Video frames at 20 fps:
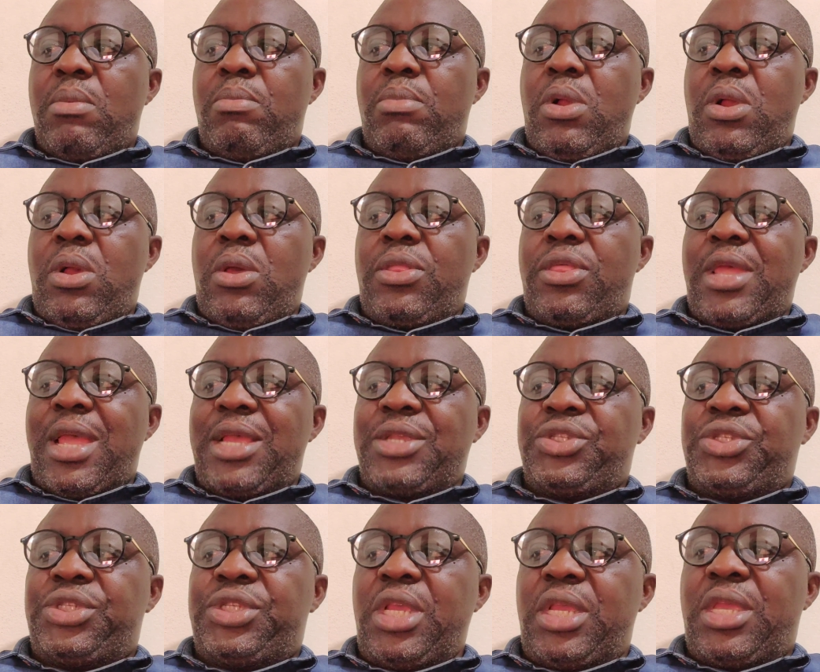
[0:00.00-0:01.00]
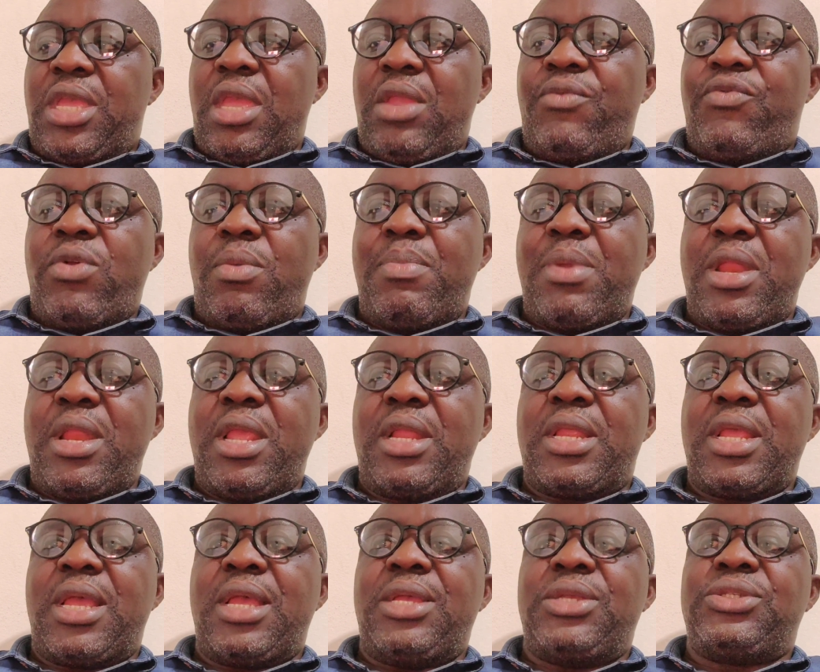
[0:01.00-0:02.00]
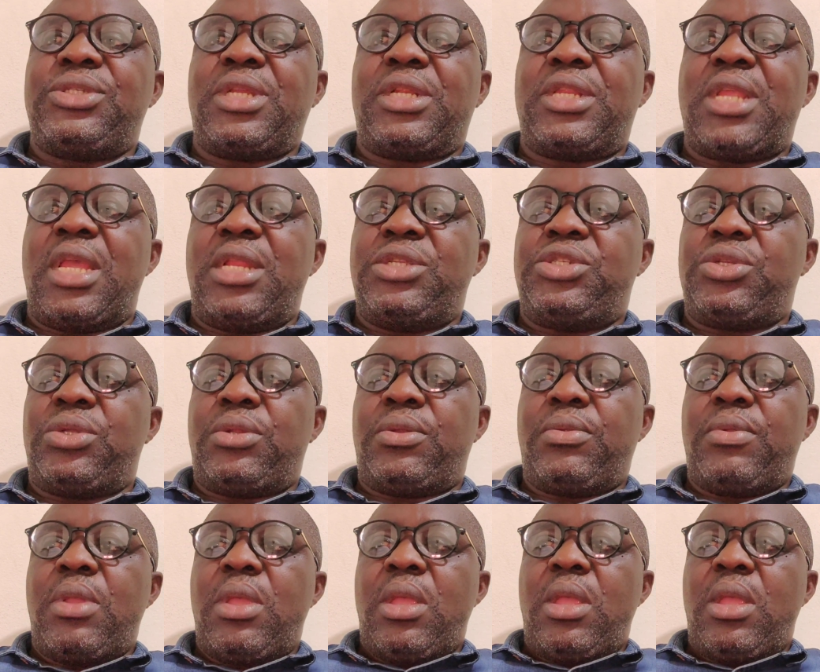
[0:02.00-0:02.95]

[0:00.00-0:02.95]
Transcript: Both are seeking for Benetta's attention.